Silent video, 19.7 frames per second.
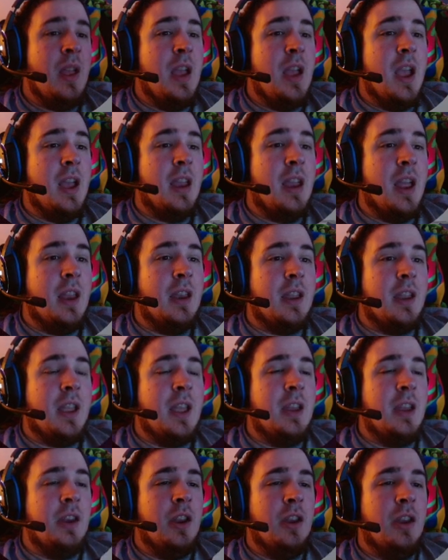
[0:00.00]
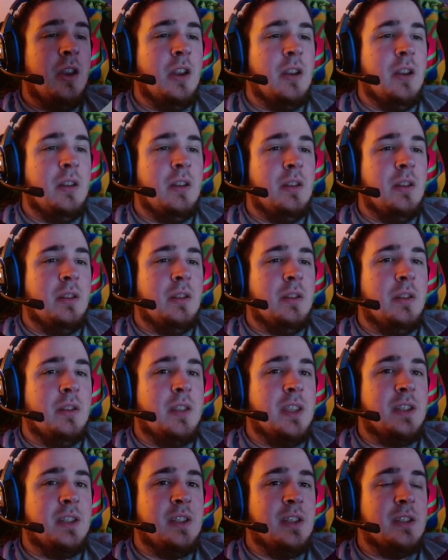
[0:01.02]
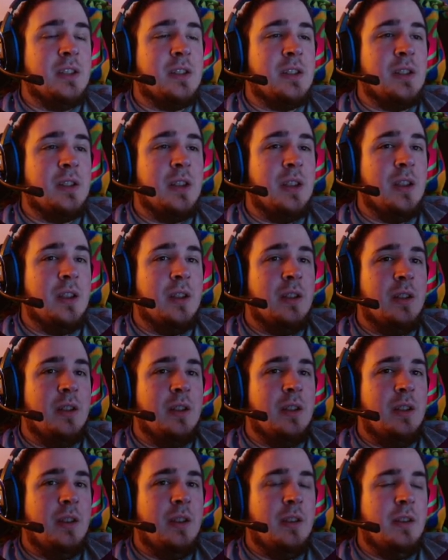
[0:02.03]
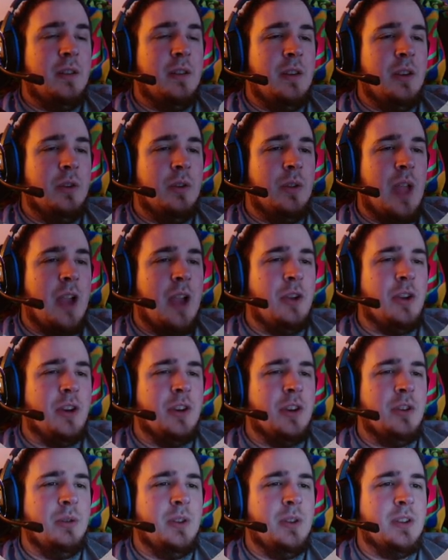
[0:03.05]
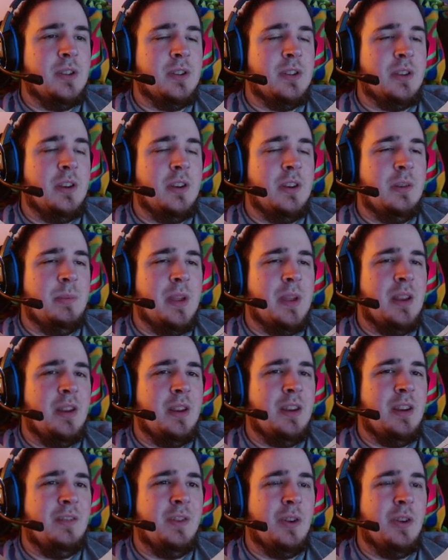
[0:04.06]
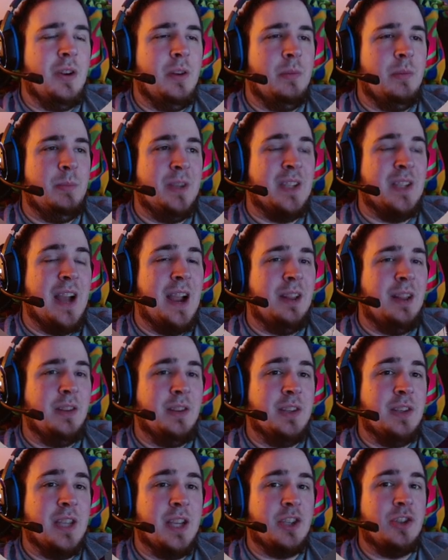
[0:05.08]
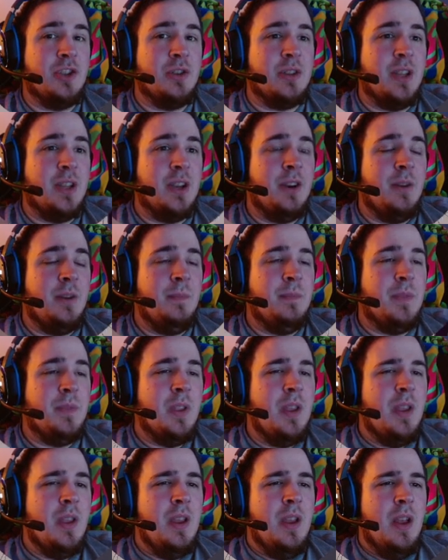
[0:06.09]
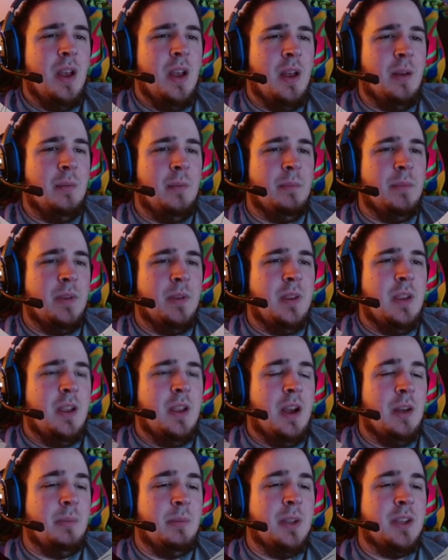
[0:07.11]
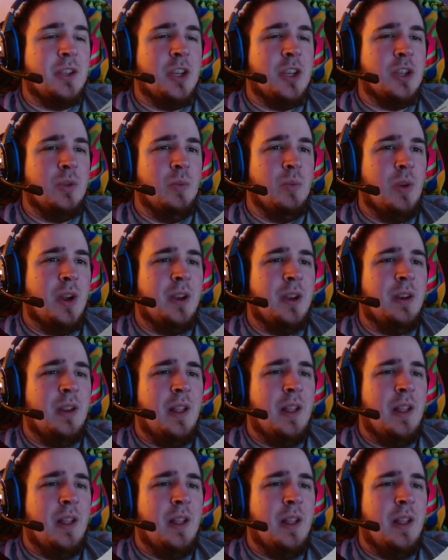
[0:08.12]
And again, this is how you're going to do this is going to depend on if you're going to be tiling the textures later. On PlayStation 1,